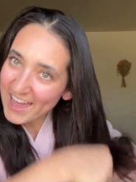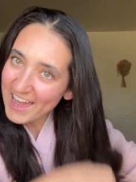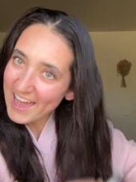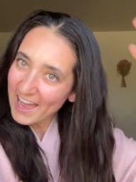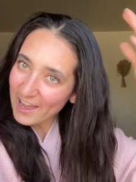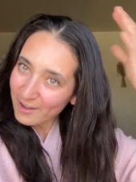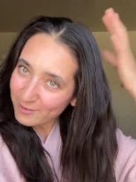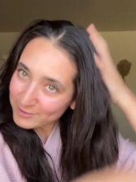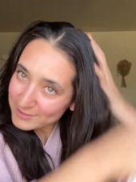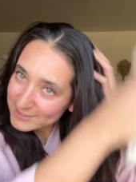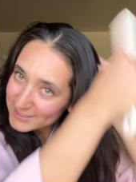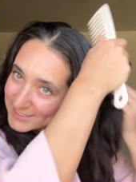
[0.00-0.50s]

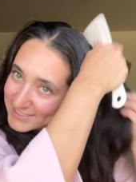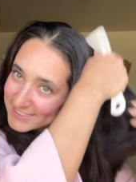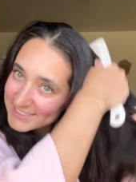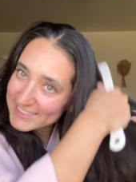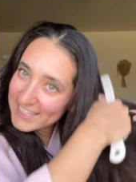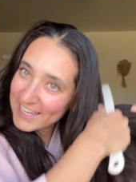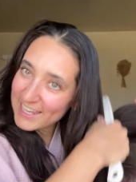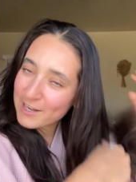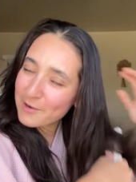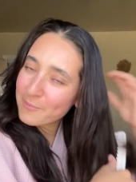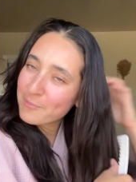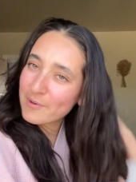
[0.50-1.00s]
I was just
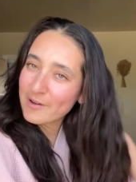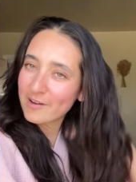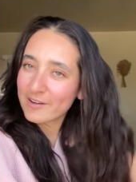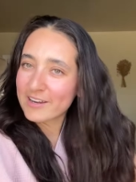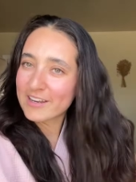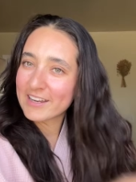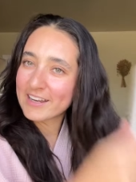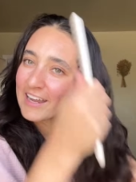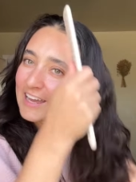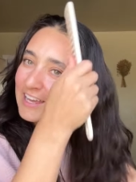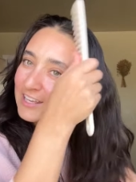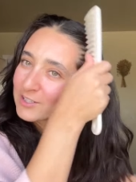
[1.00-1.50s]
sad about
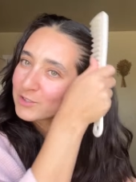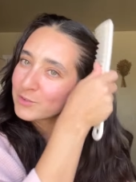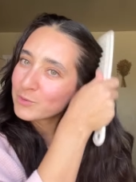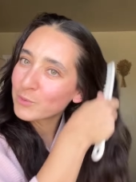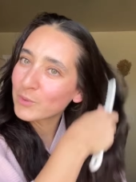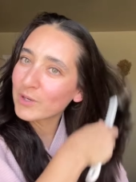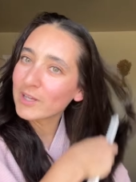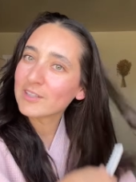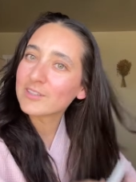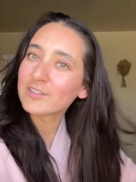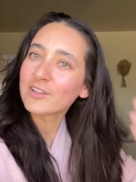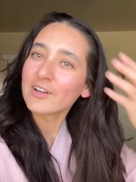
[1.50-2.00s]
it. I
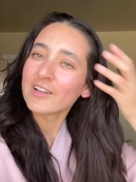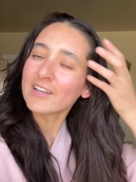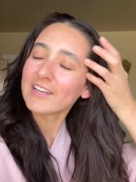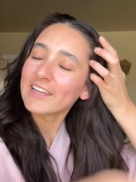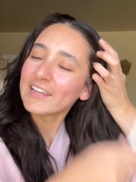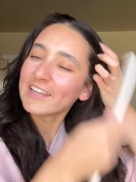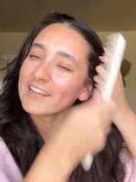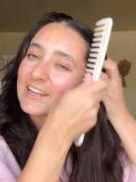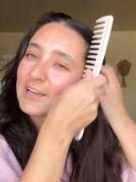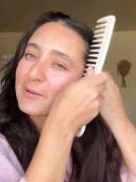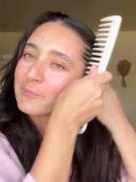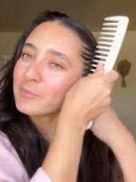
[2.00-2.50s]
dwelled on
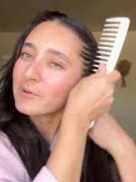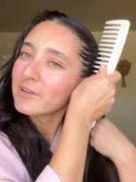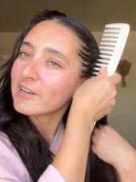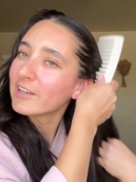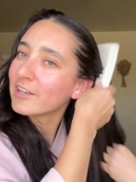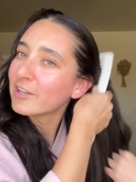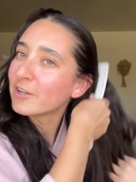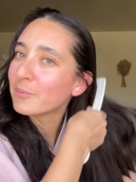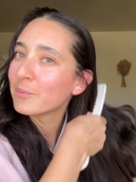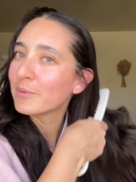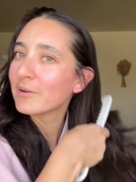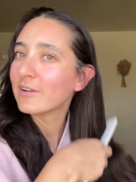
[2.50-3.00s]
it. I put a
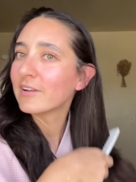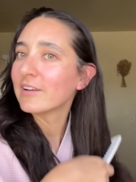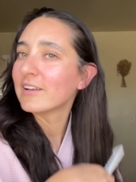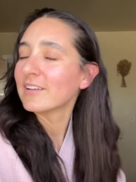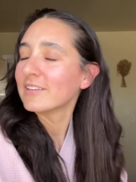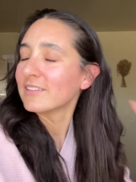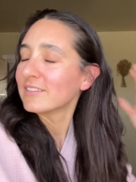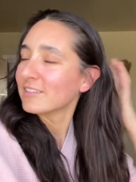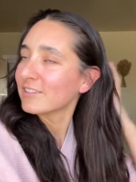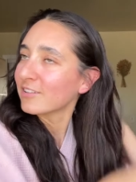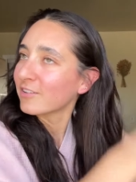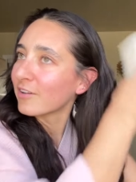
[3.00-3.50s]
little bit on
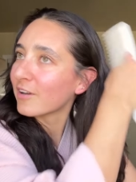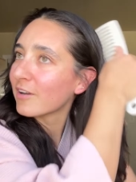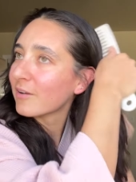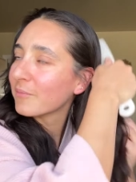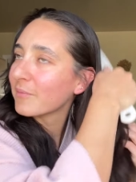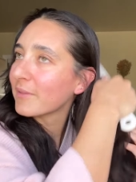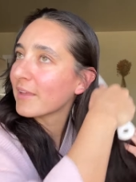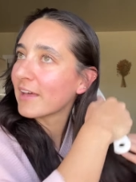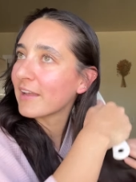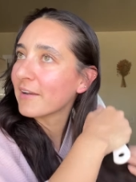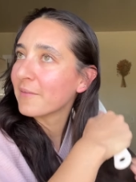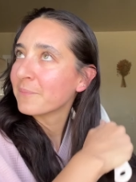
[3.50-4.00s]
Instagram
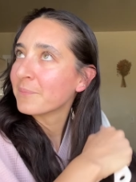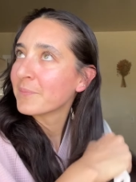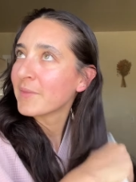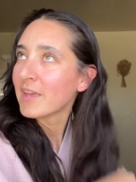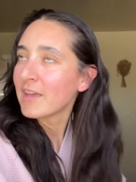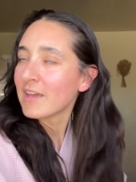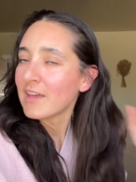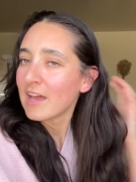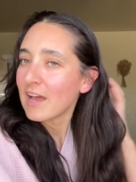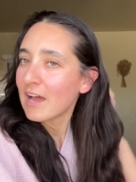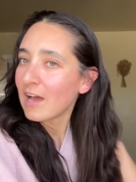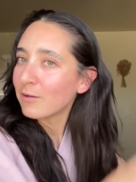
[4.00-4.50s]
that
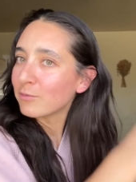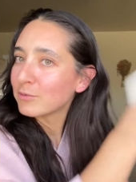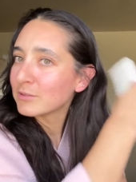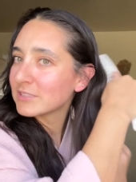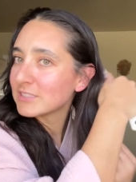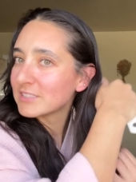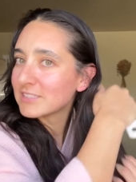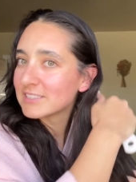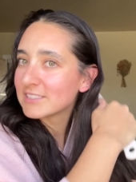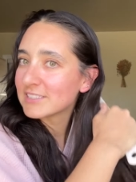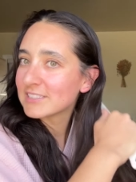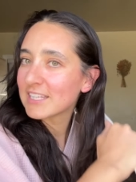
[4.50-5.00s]
I
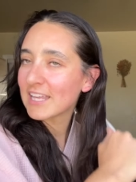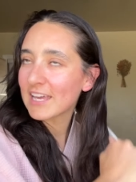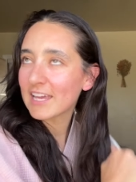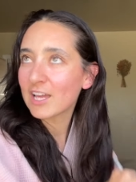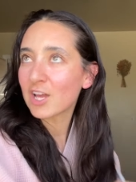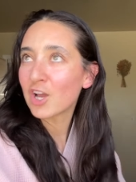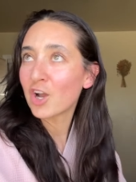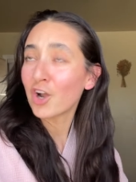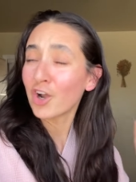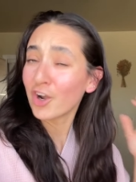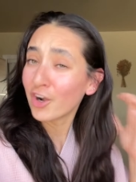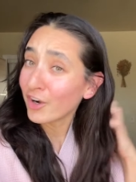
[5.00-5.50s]
was like
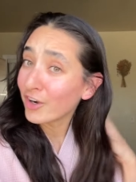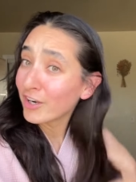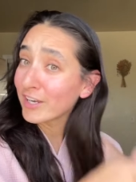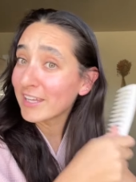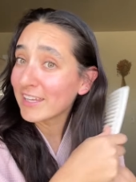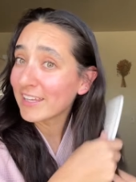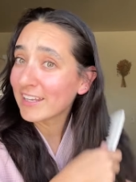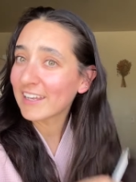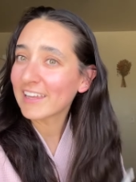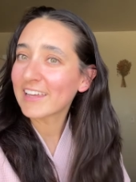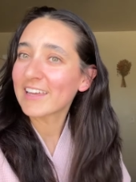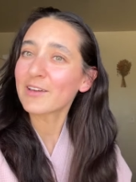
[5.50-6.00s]

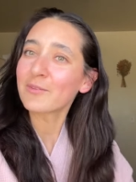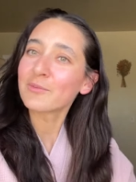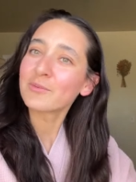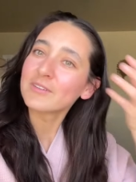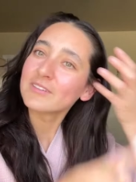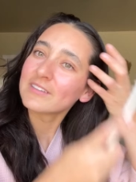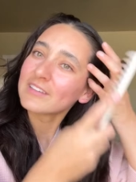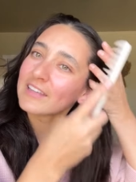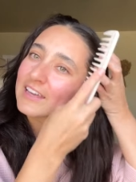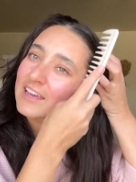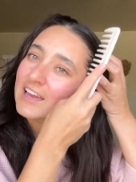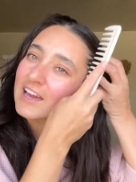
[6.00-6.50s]
hurting. Like it
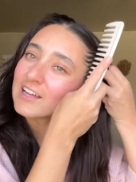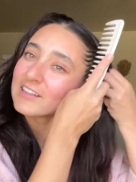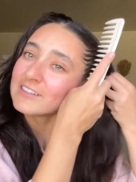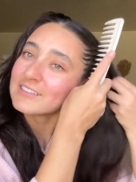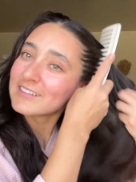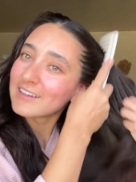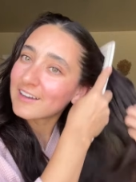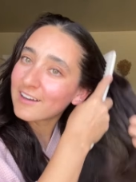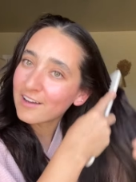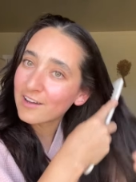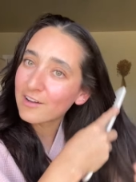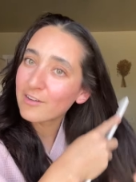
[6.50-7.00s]
was like a
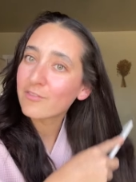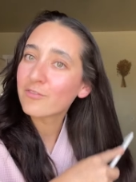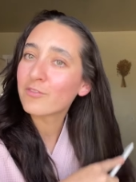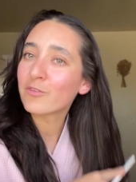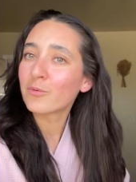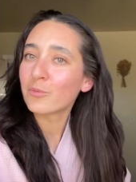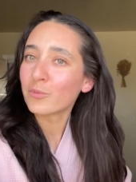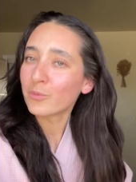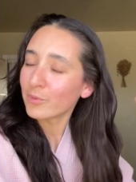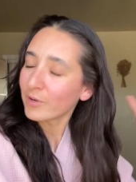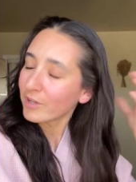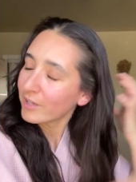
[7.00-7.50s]
tough
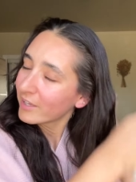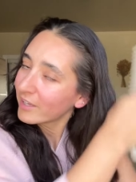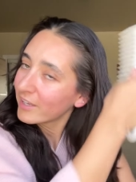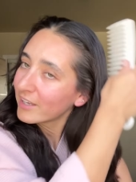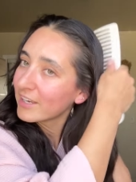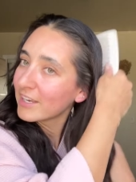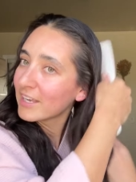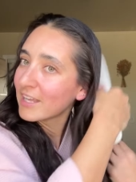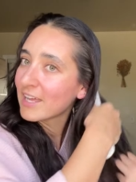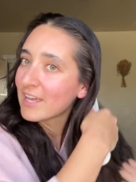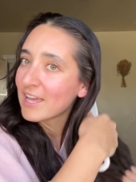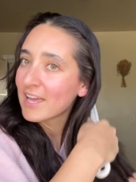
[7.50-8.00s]

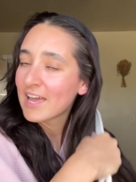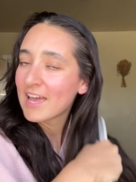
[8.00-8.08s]
run.